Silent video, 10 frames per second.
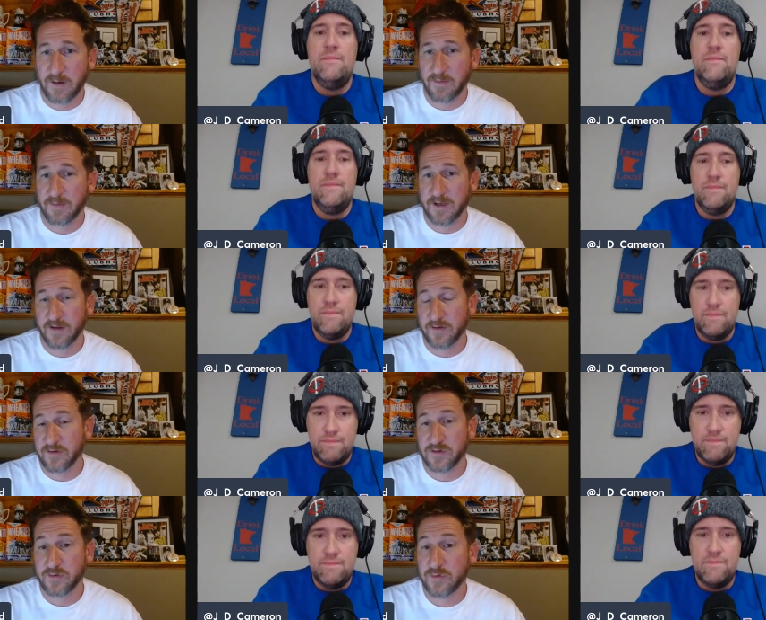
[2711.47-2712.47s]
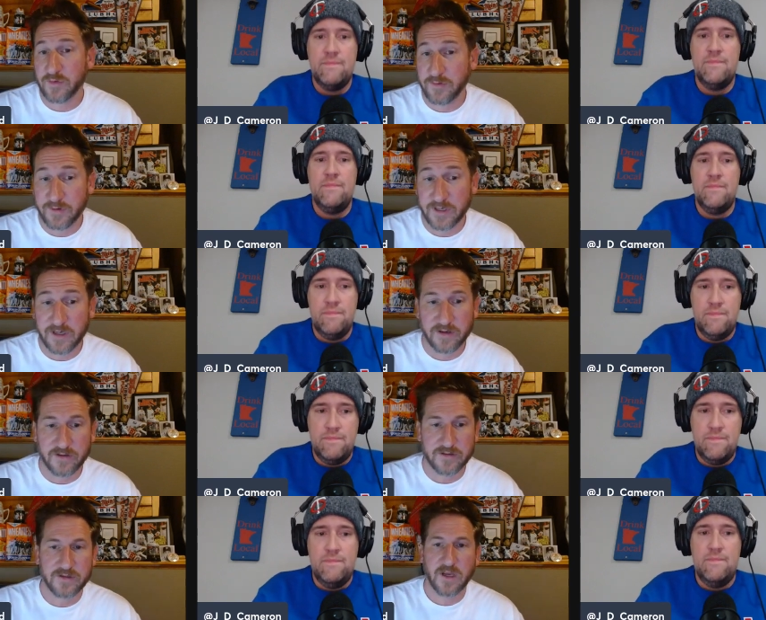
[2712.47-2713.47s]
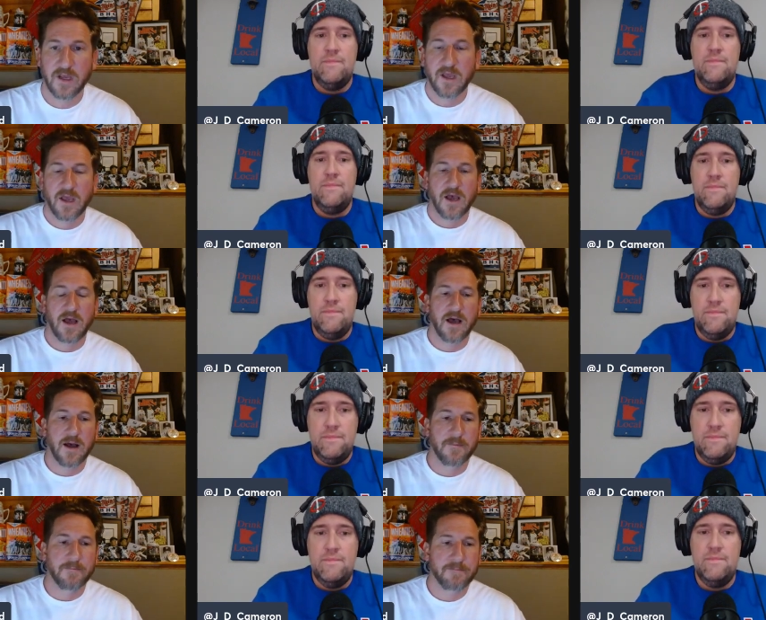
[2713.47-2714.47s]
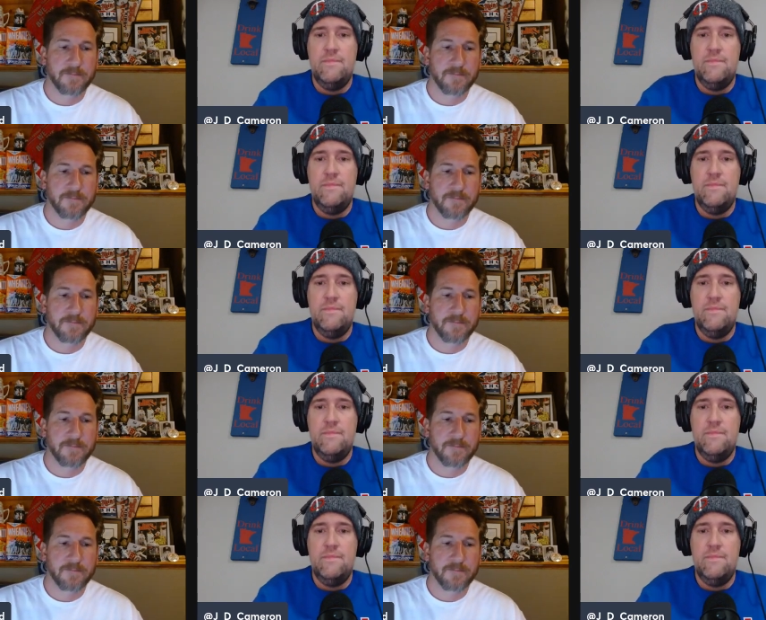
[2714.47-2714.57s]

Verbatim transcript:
Speaker 1: probably another two or three years. Um,